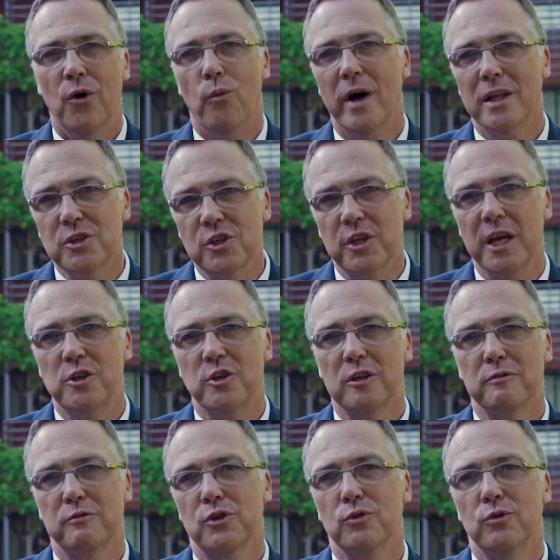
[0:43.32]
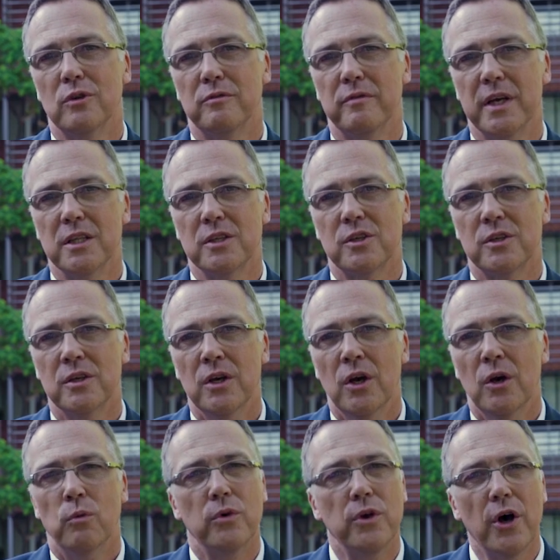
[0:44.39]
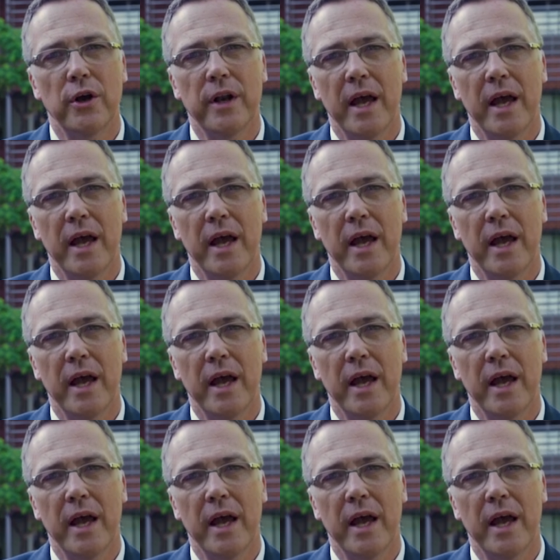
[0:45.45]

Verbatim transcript: one schedule of school events will no